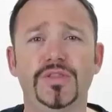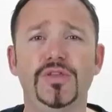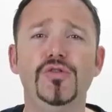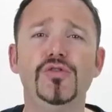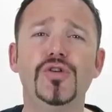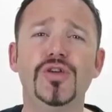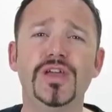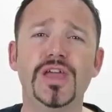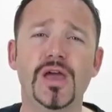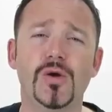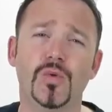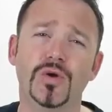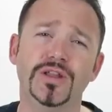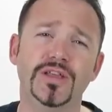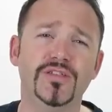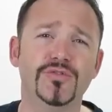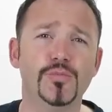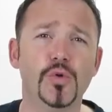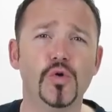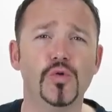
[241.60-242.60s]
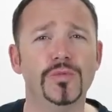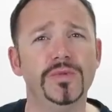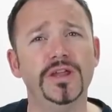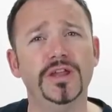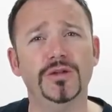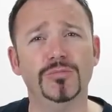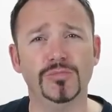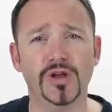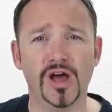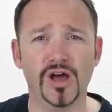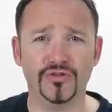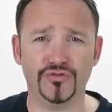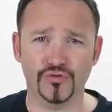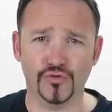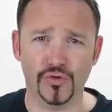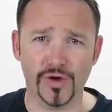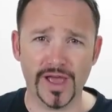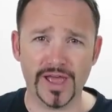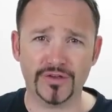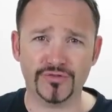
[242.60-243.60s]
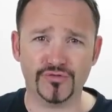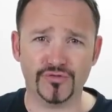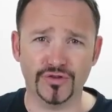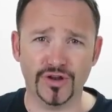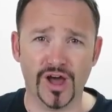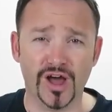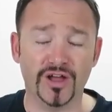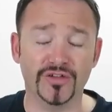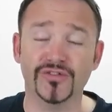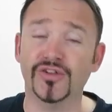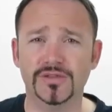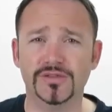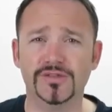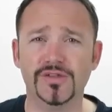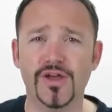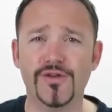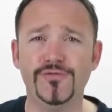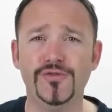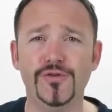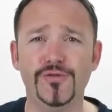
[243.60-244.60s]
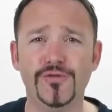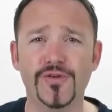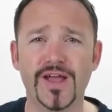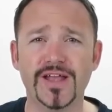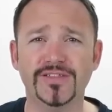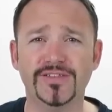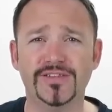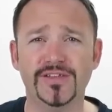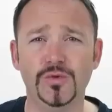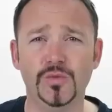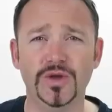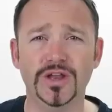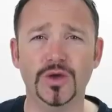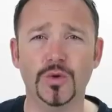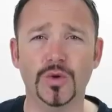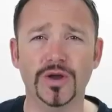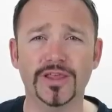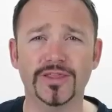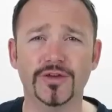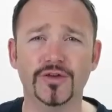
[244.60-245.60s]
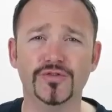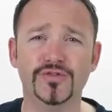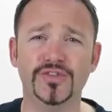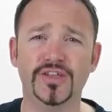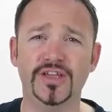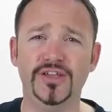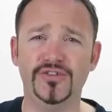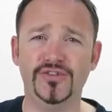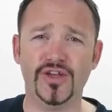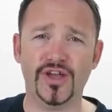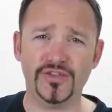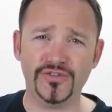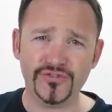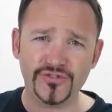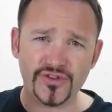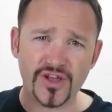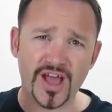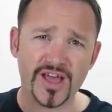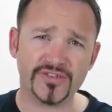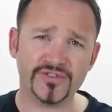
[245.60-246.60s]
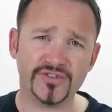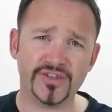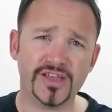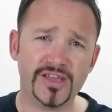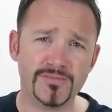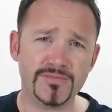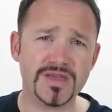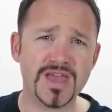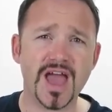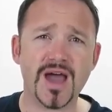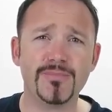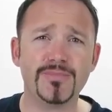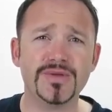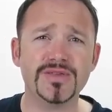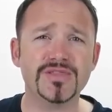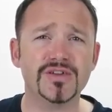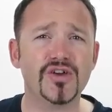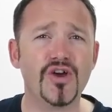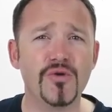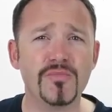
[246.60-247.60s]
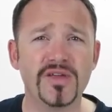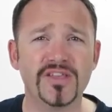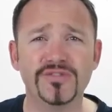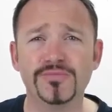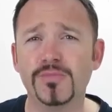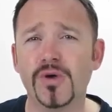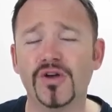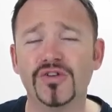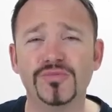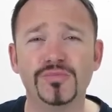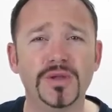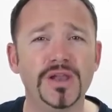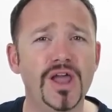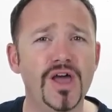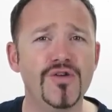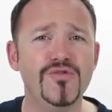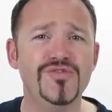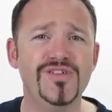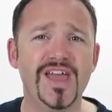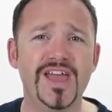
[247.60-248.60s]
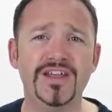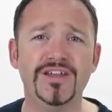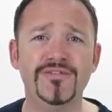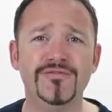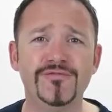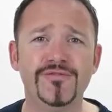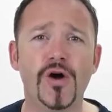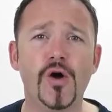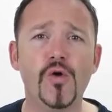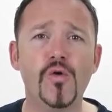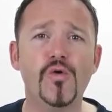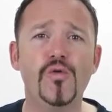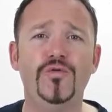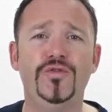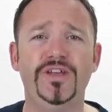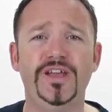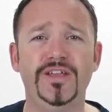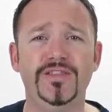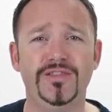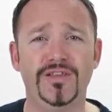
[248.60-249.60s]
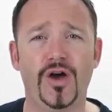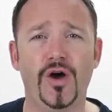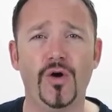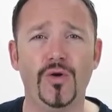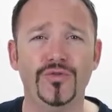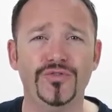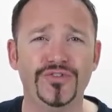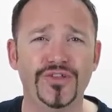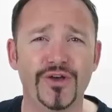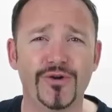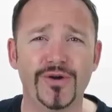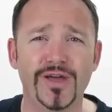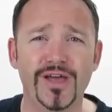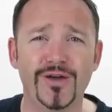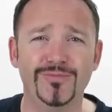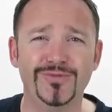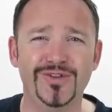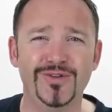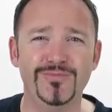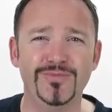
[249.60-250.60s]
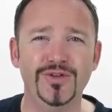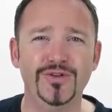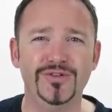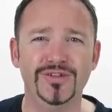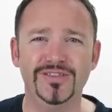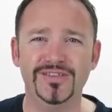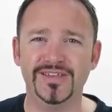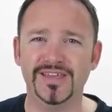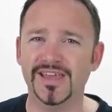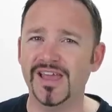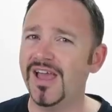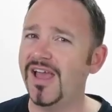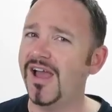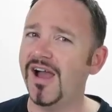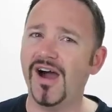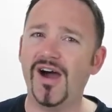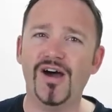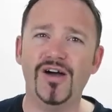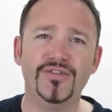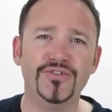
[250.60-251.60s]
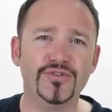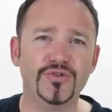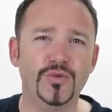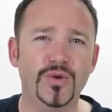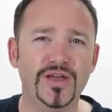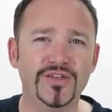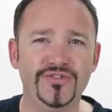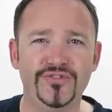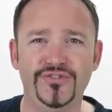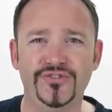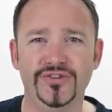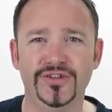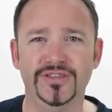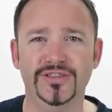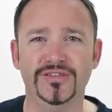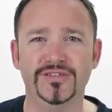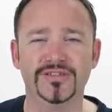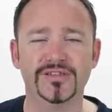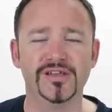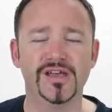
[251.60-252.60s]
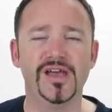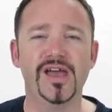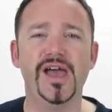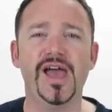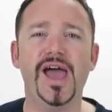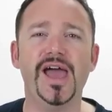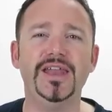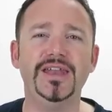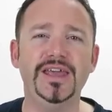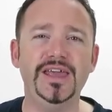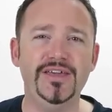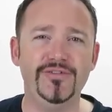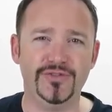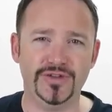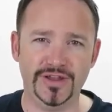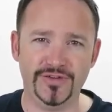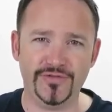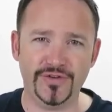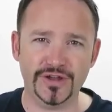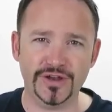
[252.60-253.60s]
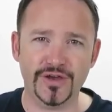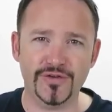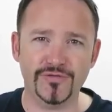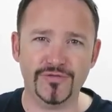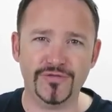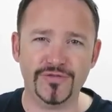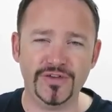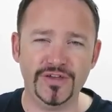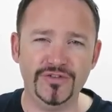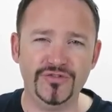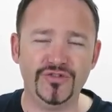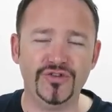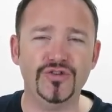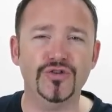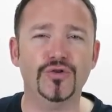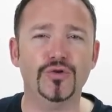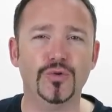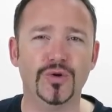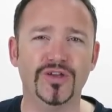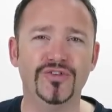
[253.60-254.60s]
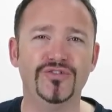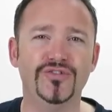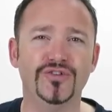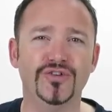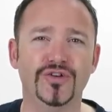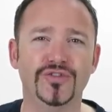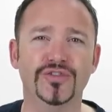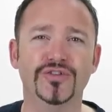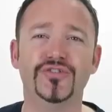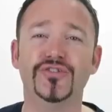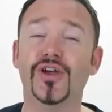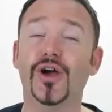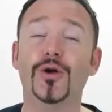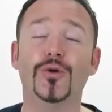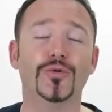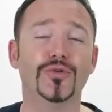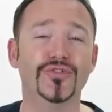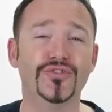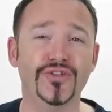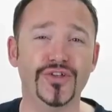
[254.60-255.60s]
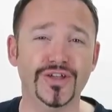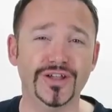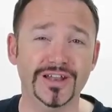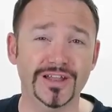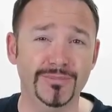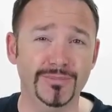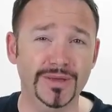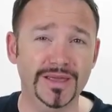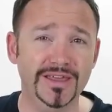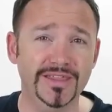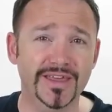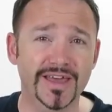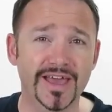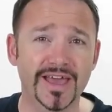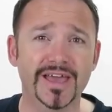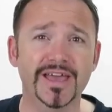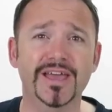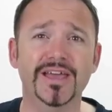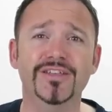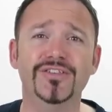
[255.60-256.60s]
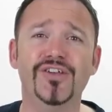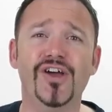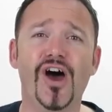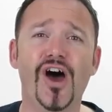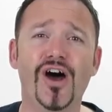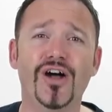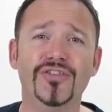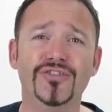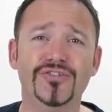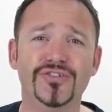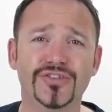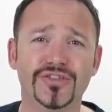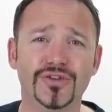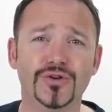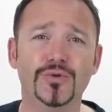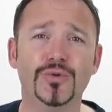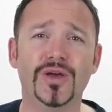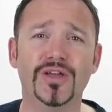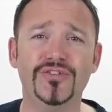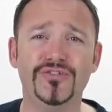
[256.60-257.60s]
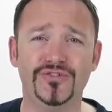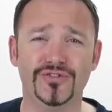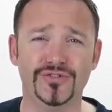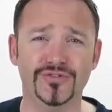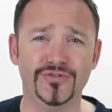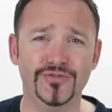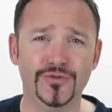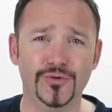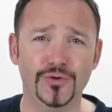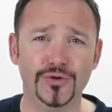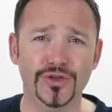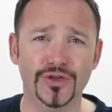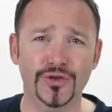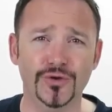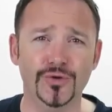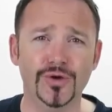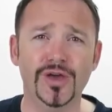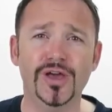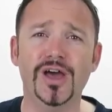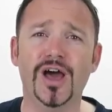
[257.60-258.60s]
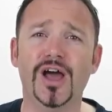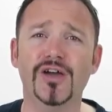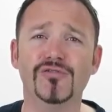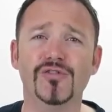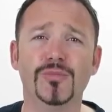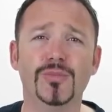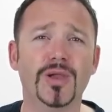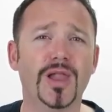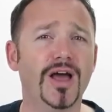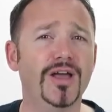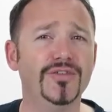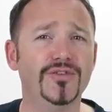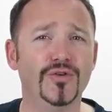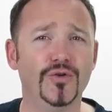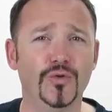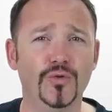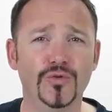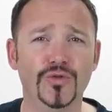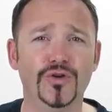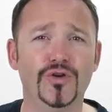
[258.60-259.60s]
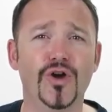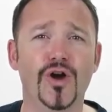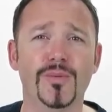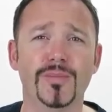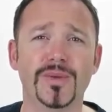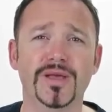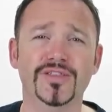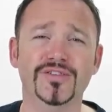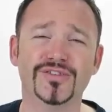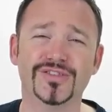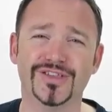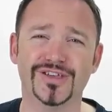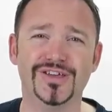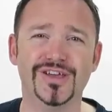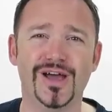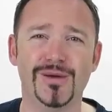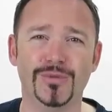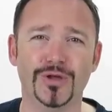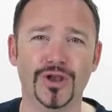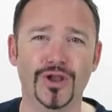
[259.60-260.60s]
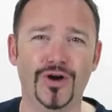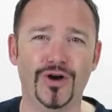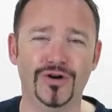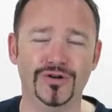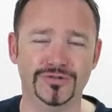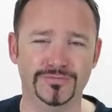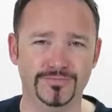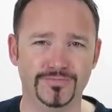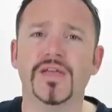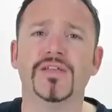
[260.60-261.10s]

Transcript: You can get one in small, medium, large, or extra large. So if you fancy winning one of those t-shirts, just hit me up in the comments box below. Get involved in the wholesale help community, ask questions, and even if I don't feature your question on the show, I will certainly be there to answer the question for you. I reply to all the comments that come along.